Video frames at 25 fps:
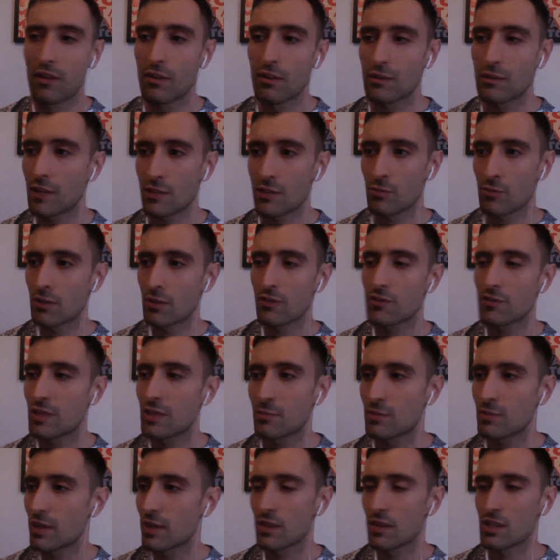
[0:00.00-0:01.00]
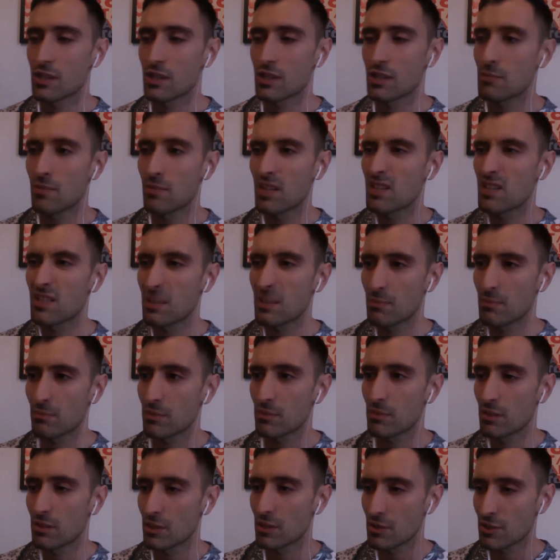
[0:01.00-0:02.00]
That's what it seems like to me, is
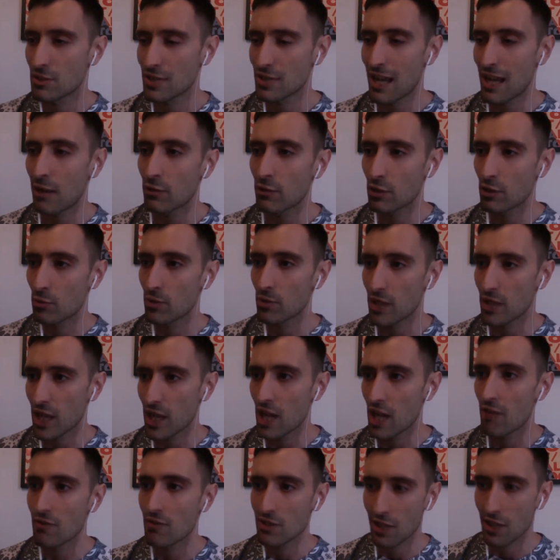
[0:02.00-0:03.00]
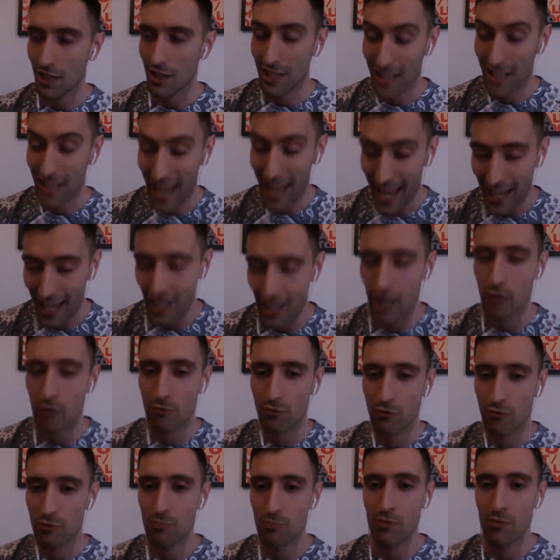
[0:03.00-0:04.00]
that the sound that we hear is like an echo
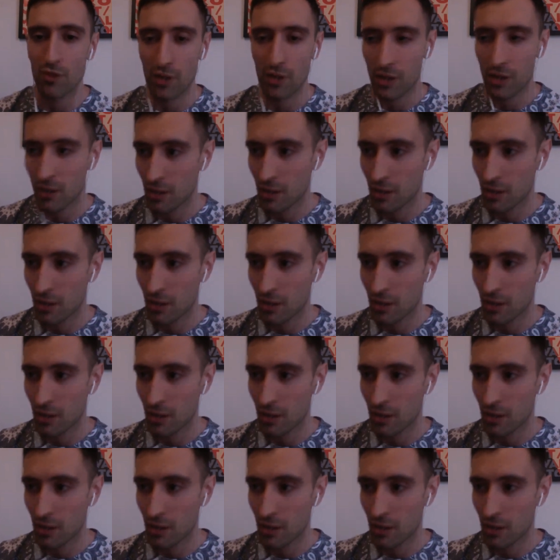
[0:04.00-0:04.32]
from the